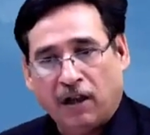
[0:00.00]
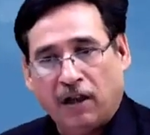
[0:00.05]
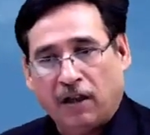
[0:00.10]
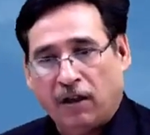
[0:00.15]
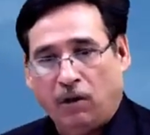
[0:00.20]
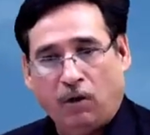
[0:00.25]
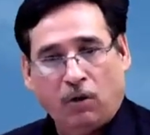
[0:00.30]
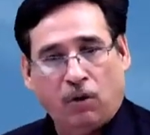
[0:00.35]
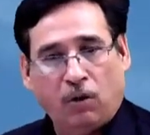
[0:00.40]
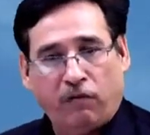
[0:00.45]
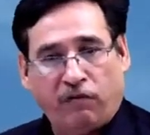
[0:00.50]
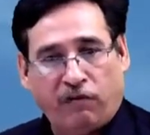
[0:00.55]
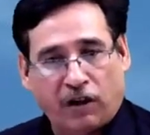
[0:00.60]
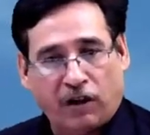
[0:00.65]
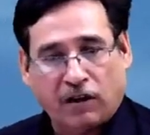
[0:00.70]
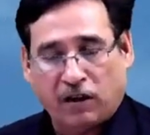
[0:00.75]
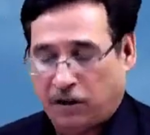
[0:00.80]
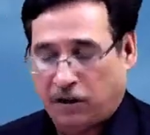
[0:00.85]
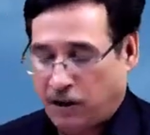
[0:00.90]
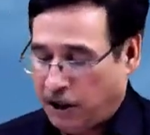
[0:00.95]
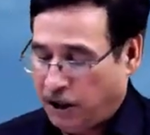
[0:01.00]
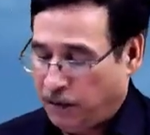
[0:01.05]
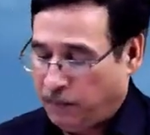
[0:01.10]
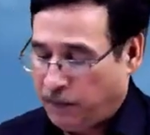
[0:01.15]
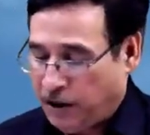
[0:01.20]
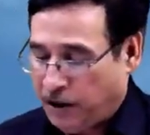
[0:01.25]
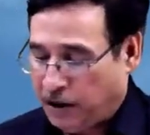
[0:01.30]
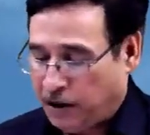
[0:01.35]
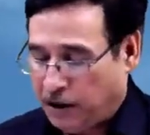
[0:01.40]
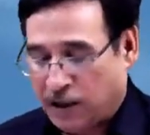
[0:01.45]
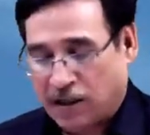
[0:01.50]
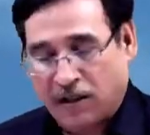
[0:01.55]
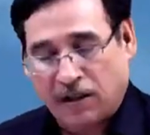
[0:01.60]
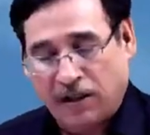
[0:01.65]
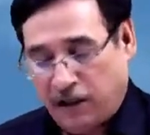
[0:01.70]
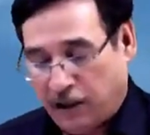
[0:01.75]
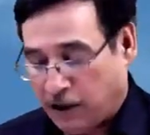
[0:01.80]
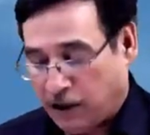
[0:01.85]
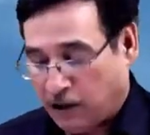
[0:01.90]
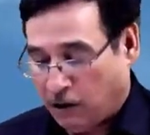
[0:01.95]
No further treatment is
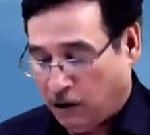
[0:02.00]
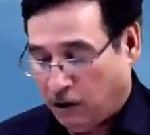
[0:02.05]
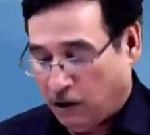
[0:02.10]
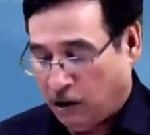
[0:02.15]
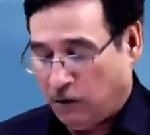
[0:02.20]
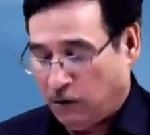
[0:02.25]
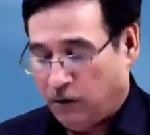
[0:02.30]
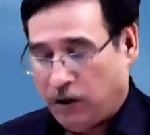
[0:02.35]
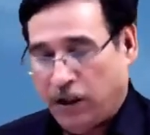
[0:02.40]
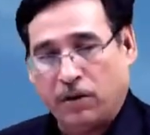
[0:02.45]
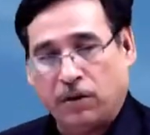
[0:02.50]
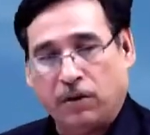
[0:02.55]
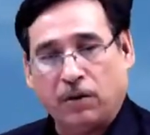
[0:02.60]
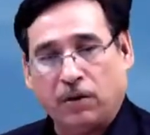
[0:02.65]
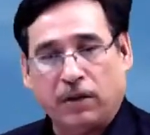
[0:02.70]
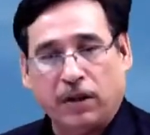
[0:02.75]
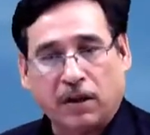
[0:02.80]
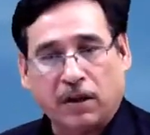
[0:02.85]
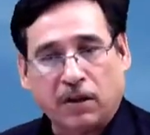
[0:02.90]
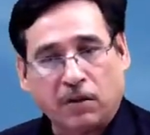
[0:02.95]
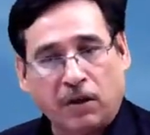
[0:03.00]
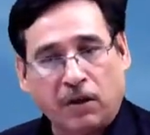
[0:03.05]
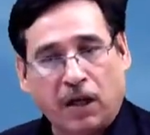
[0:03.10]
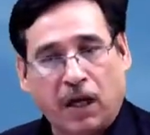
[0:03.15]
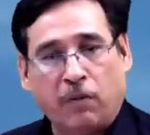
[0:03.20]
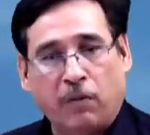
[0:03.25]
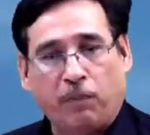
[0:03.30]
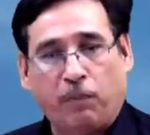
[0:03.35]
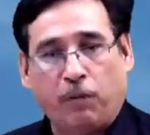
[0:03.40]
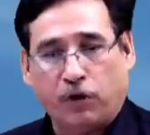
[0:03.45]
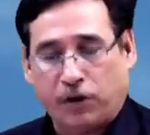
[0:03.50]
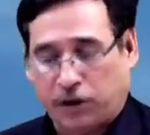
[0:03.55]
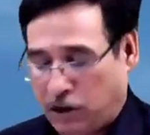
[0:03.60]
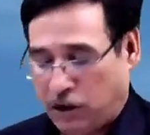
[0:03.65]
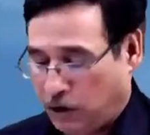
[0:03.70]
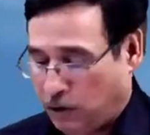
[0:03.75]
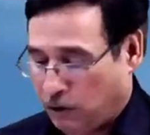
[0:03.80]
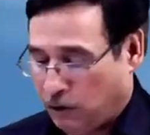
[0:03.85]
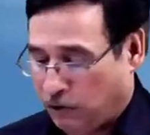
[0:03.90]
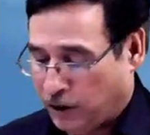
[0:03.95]
needed. All you need to do is to now post it
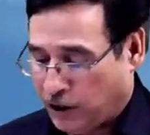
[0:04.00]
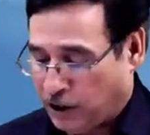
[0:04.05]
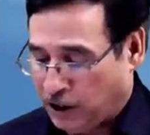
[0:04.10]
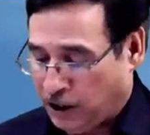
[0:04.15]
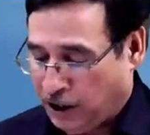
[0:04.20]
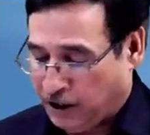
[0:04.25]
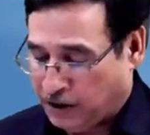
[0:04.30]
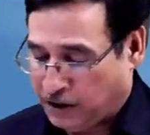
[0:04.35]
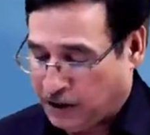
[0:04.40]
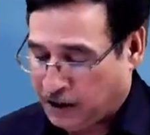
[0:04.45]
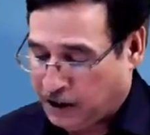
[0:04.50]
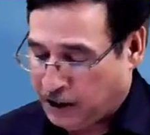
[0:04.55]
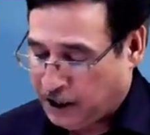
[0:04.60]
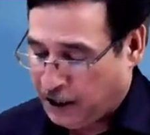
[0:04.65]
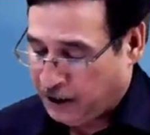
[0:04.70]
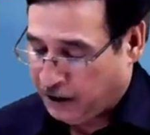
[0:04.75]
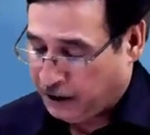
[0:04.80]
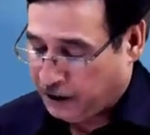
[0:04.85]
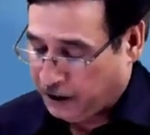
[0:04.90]
towards the asset side.